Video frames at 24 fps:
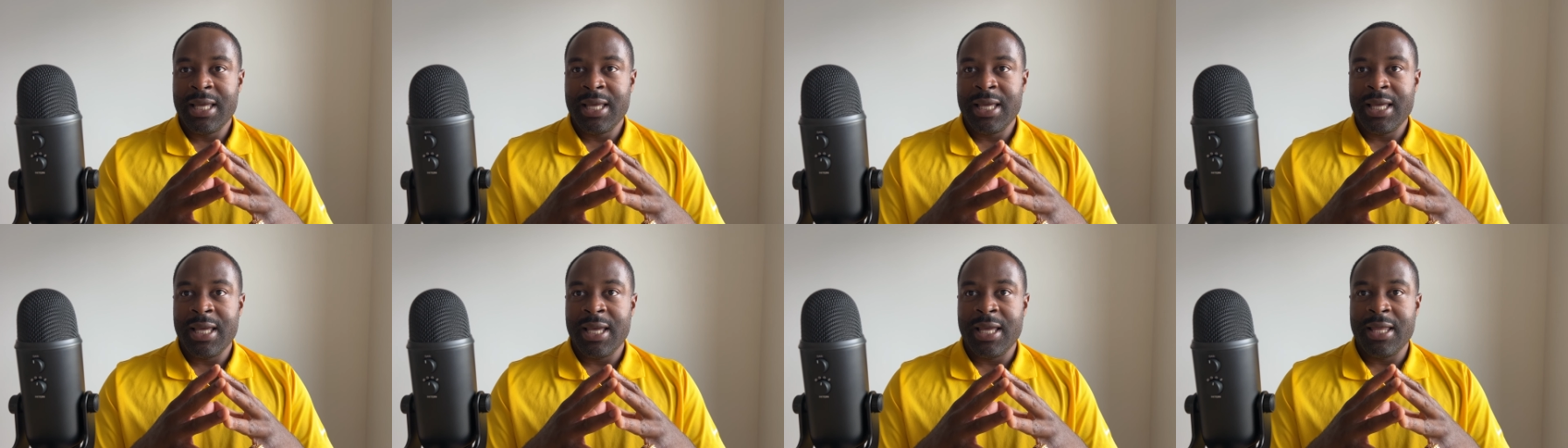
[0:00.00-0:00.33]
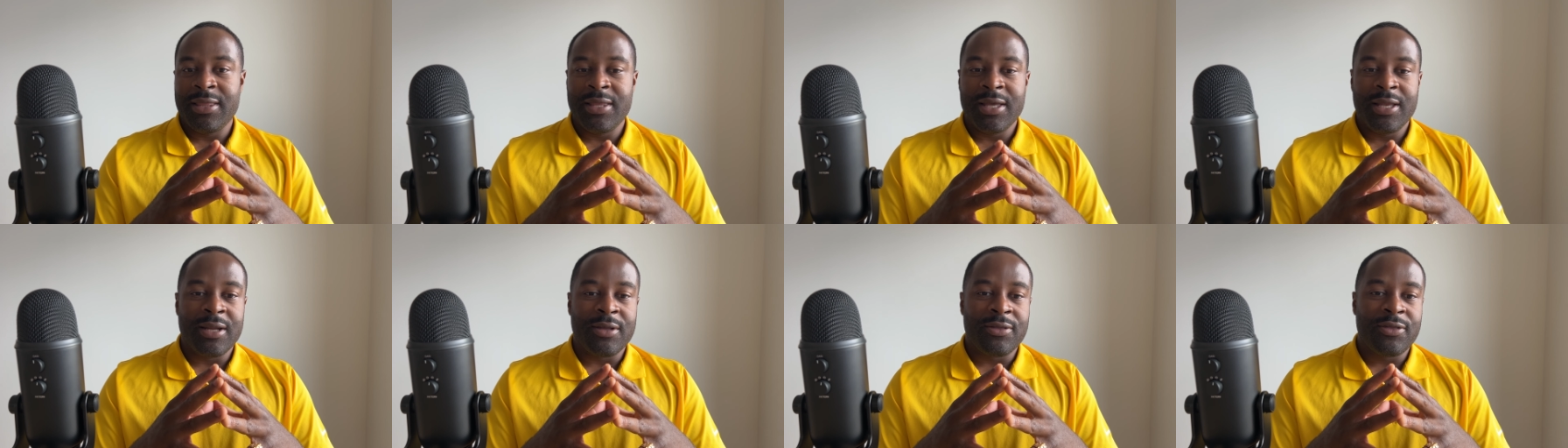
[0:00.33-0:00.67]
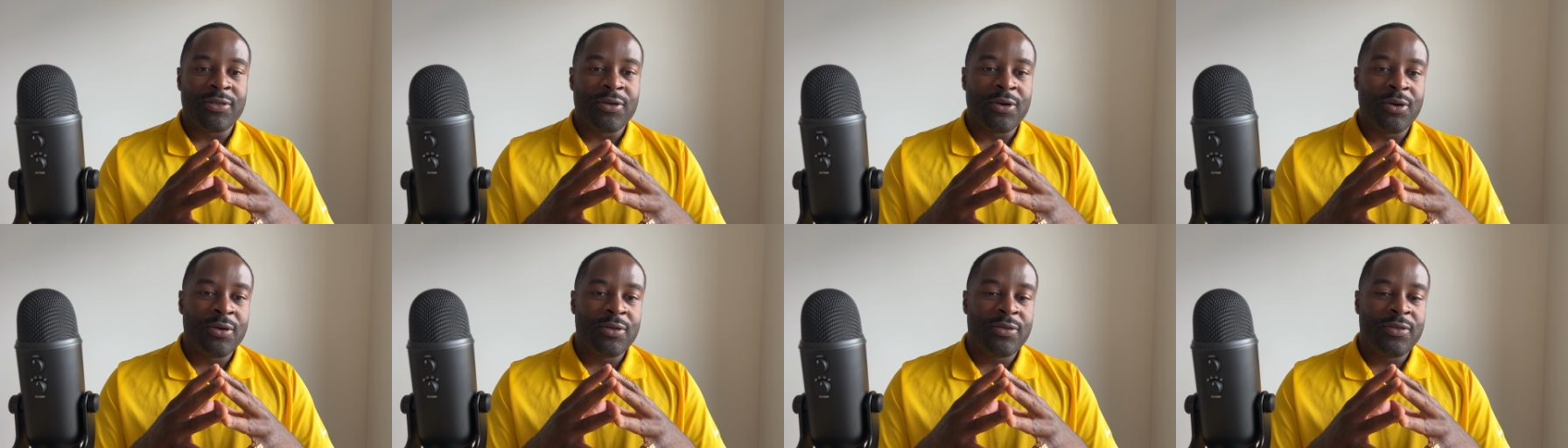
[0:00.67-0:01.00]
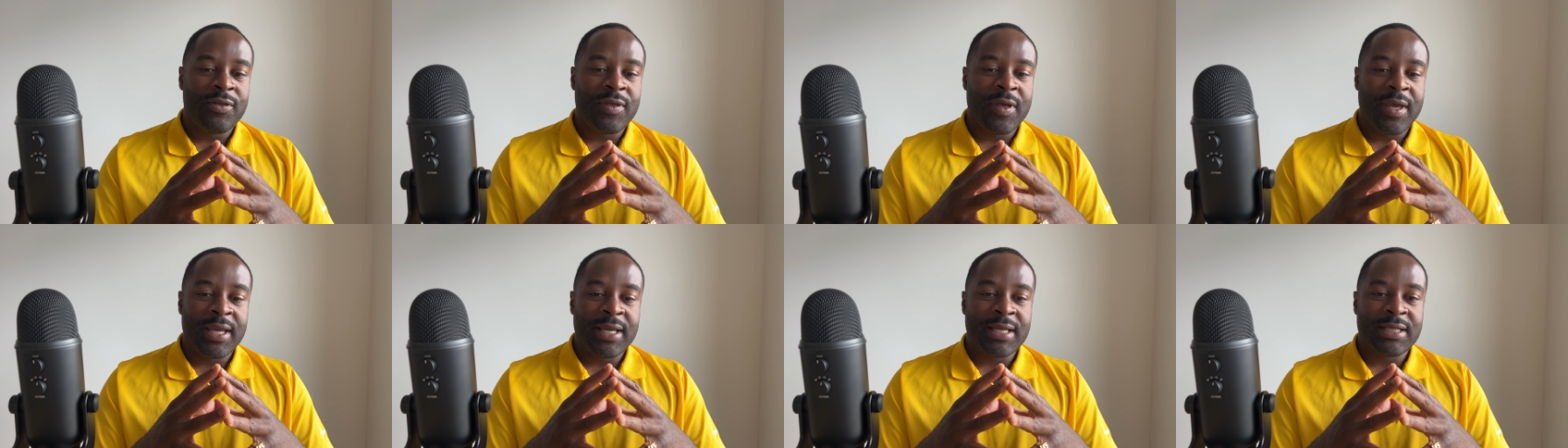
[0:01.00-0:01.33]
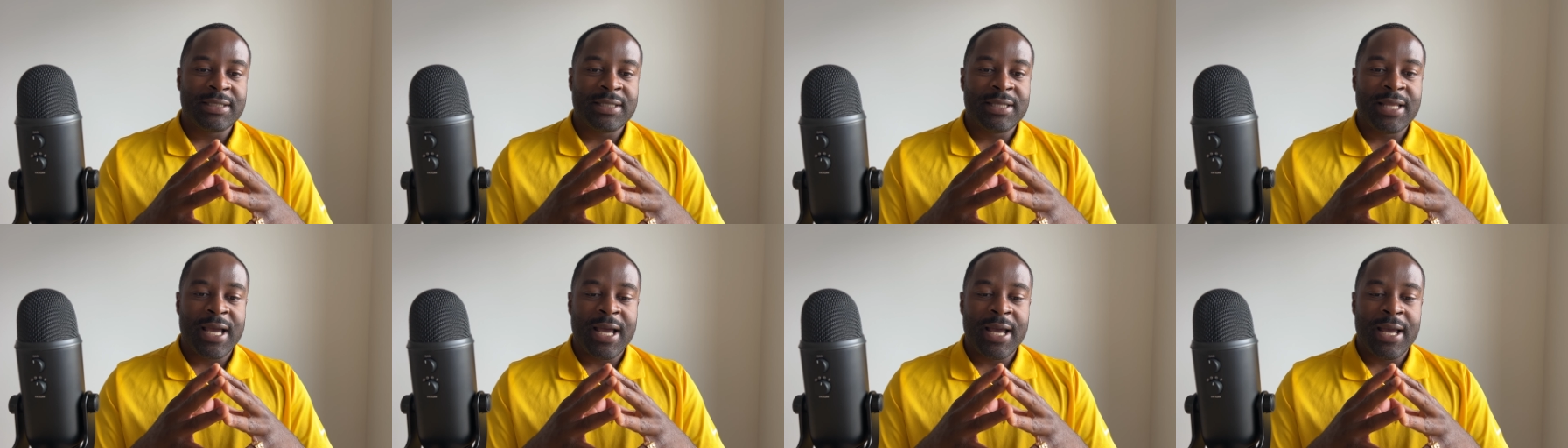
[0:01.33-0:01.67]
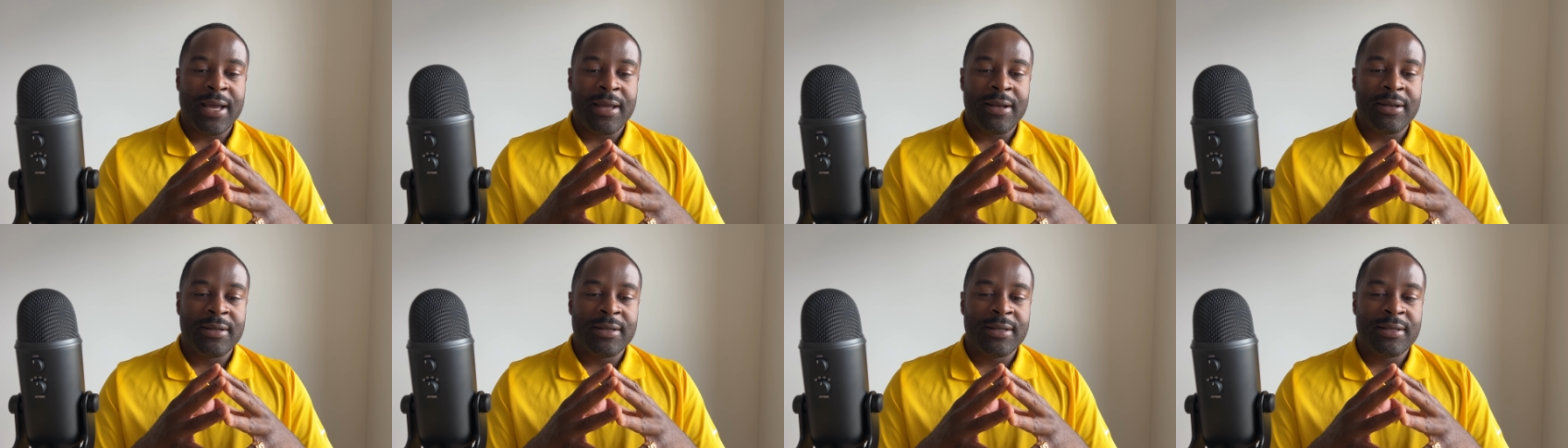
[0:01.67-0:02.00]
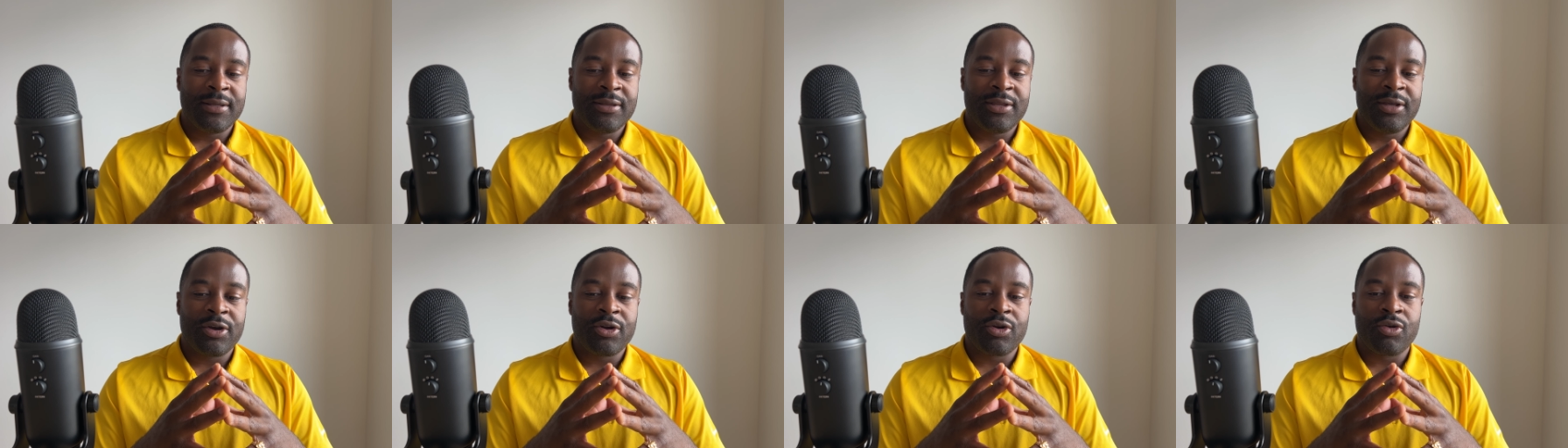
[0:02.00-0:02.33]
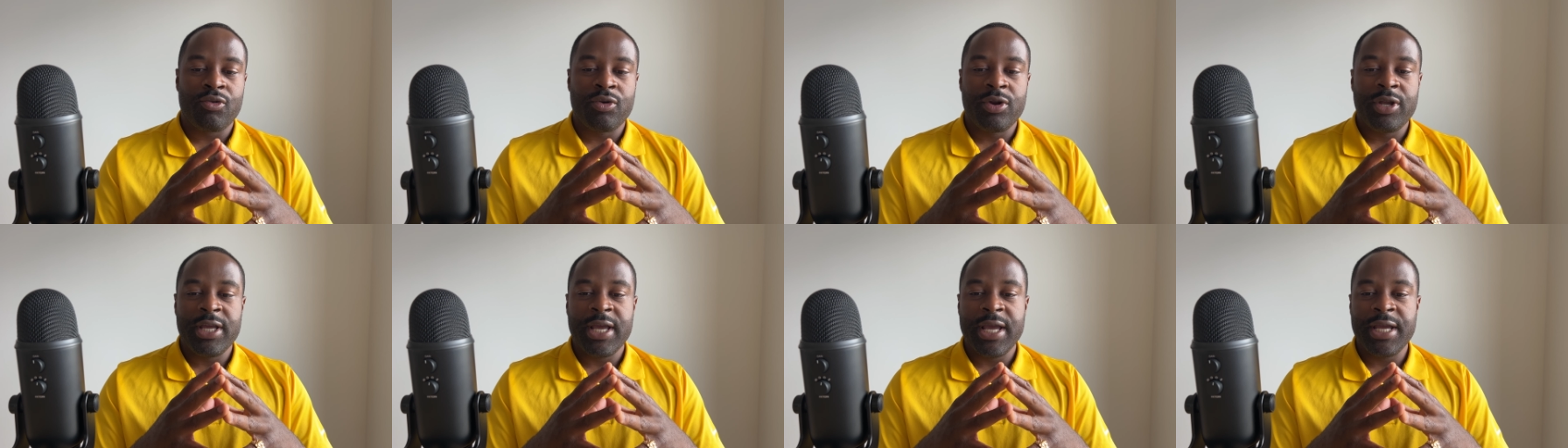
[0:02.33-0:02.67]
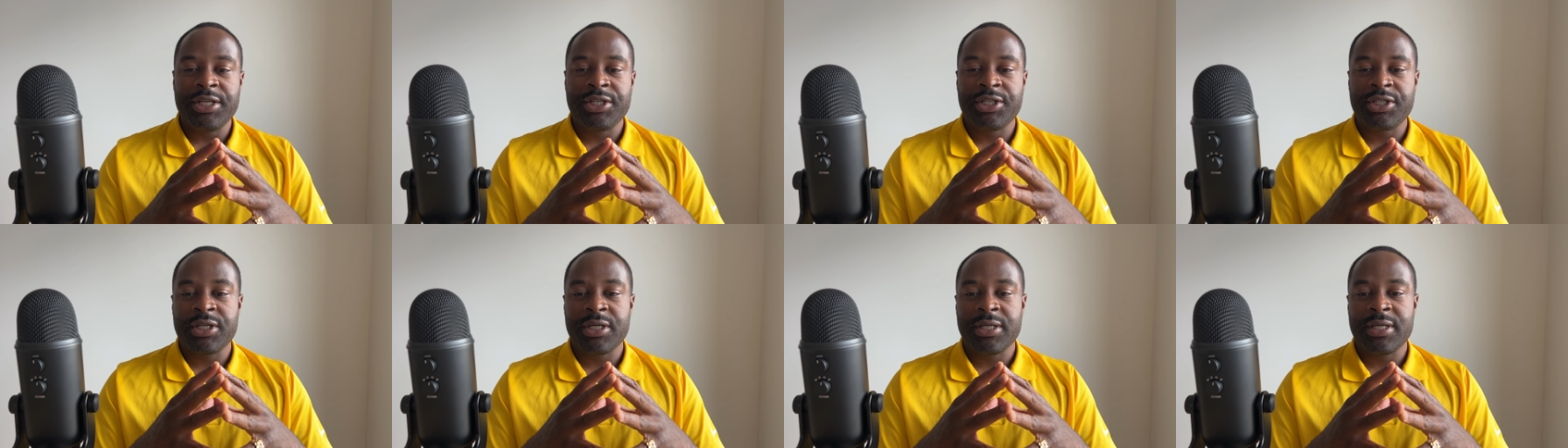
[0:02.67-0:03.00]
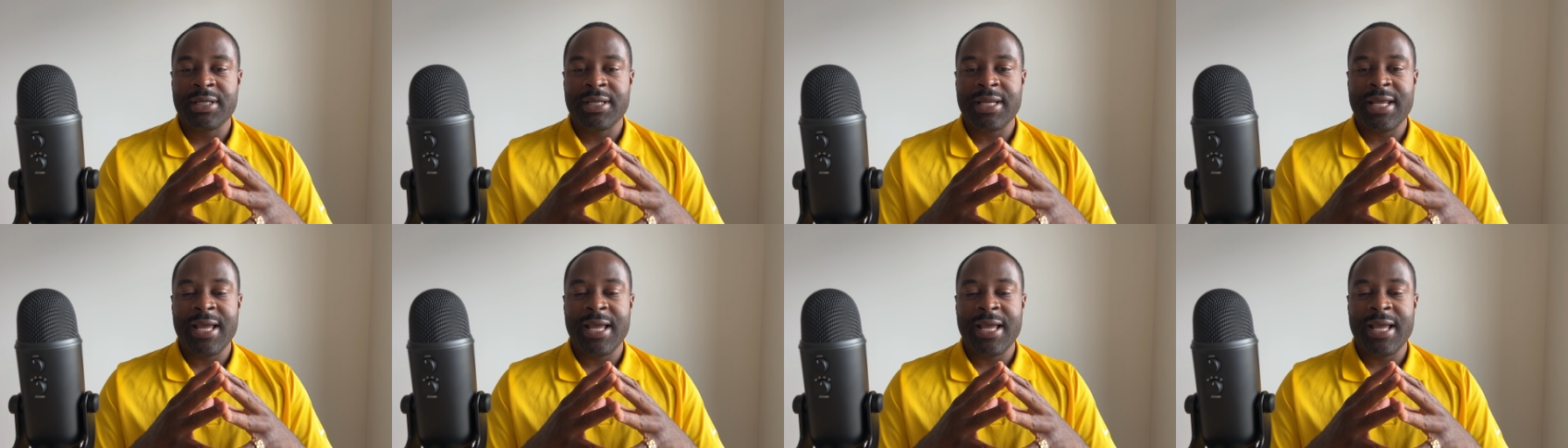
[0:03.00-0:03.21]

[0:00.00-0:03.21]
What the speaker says: And then a third thing is that the creation